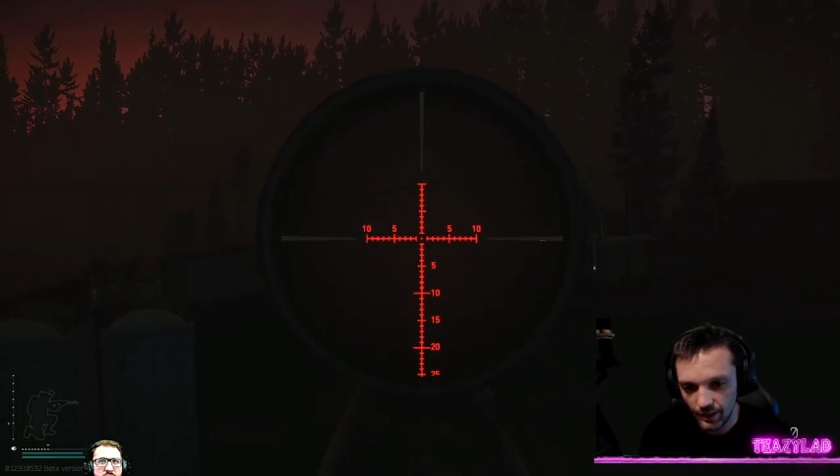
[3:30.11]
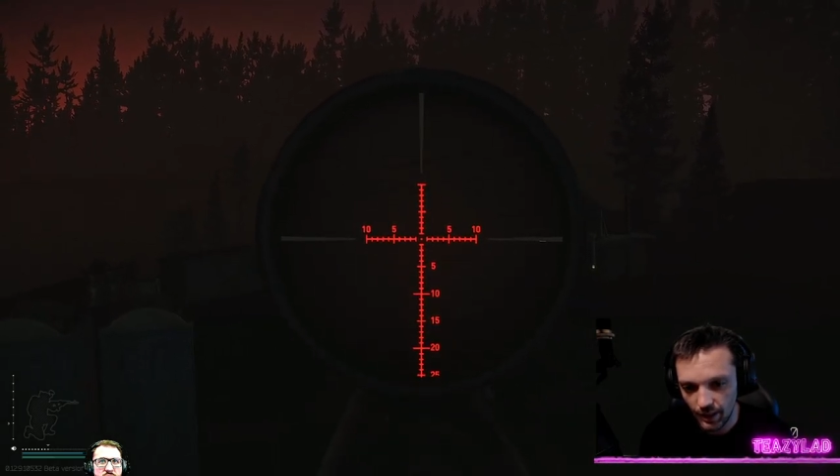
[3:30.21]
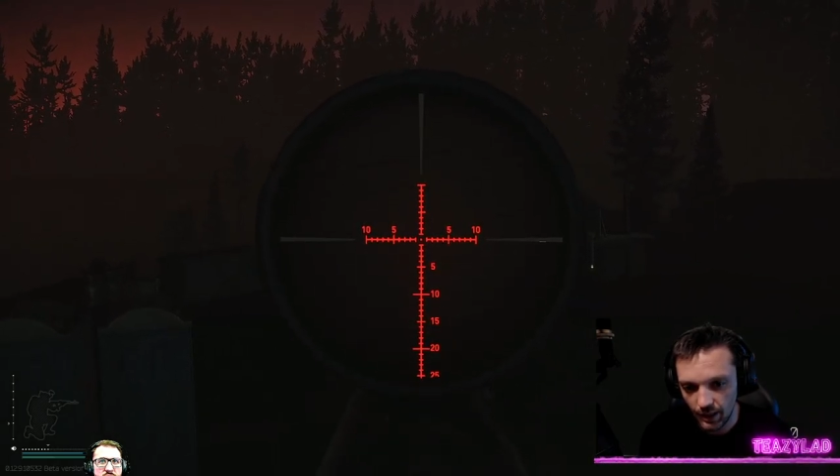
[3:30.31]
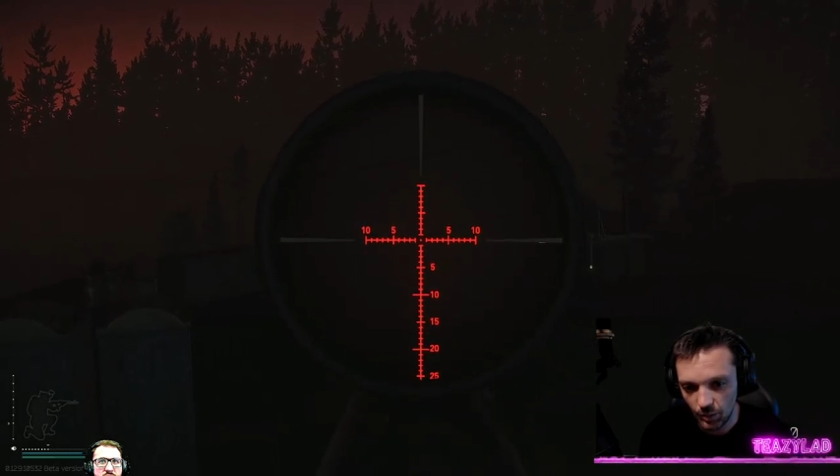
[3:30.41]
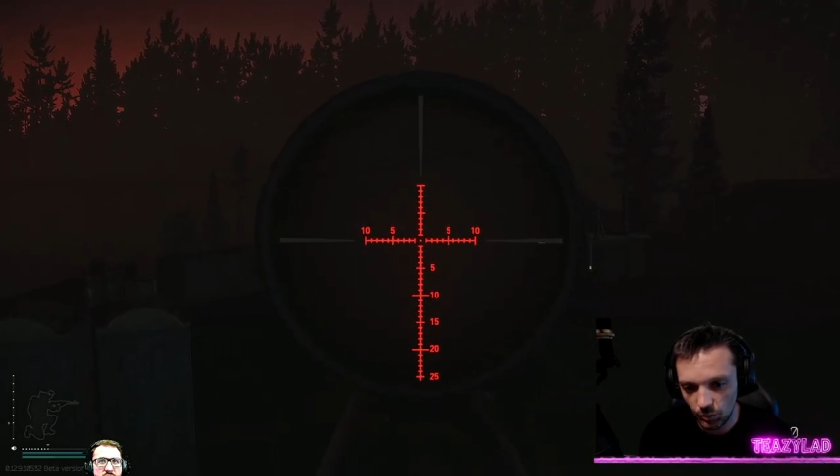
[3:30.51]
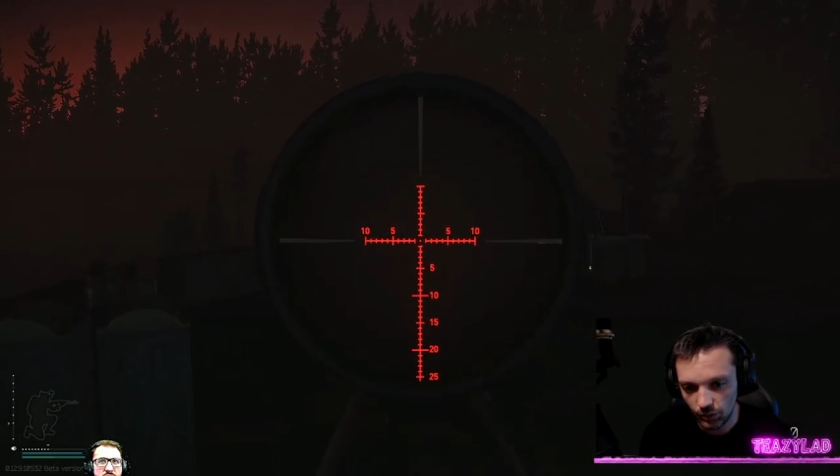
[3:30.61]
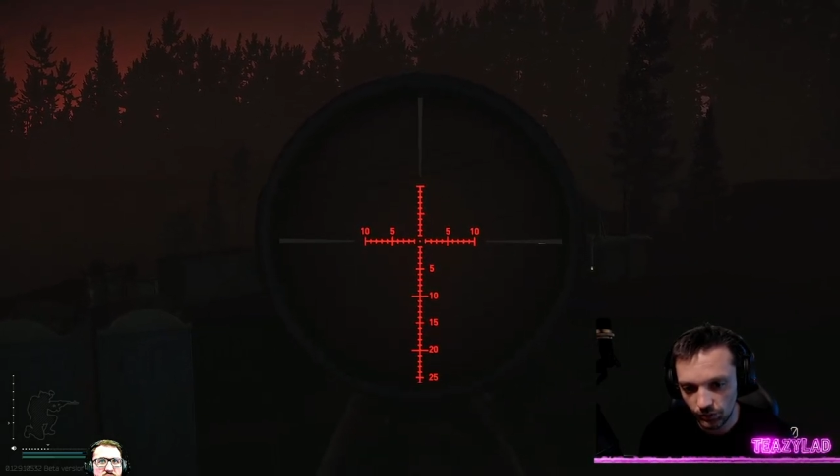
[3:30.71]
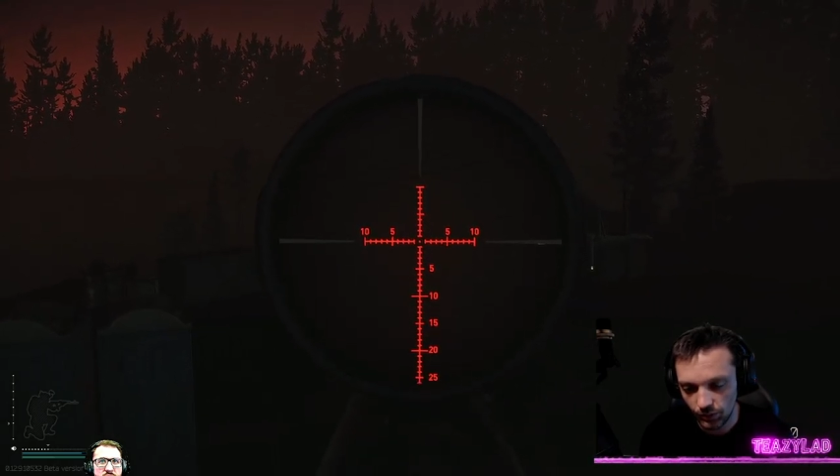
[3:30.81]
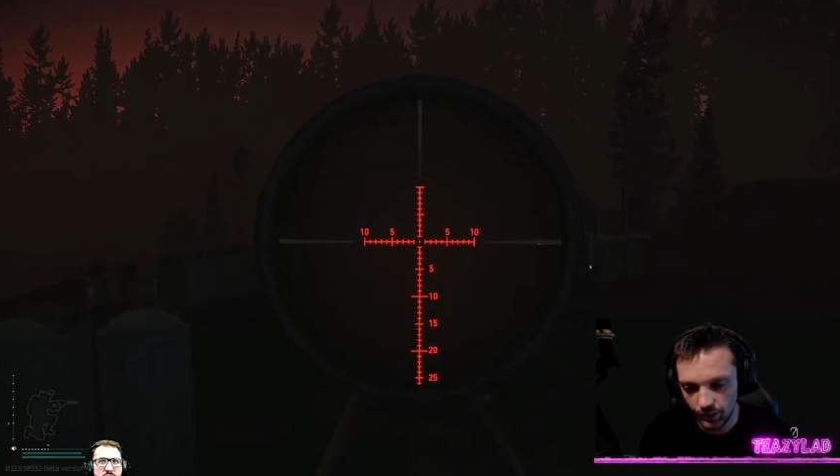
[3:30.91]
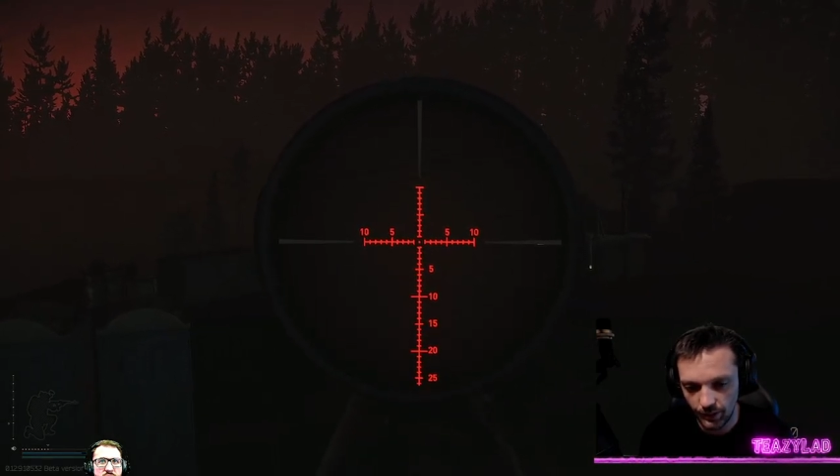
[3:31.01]
and his
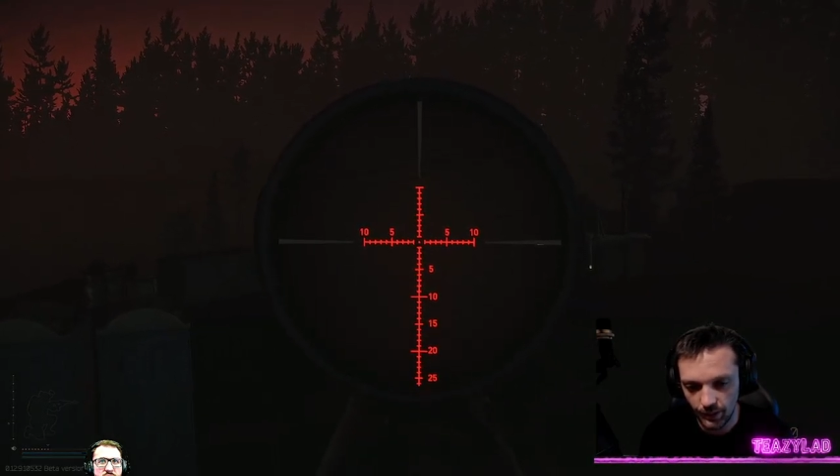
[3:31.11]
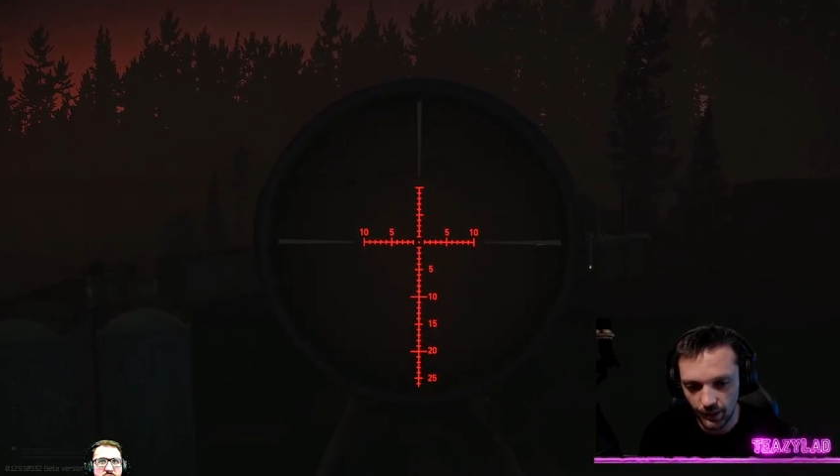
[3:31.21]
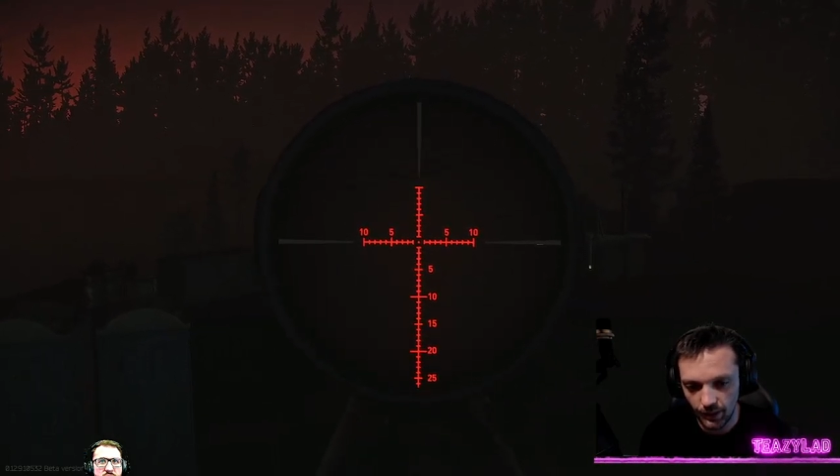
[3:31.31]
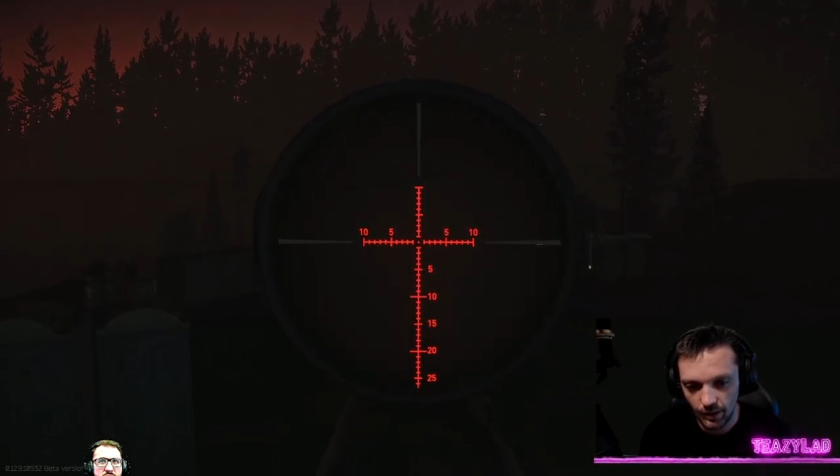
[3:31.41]
head was right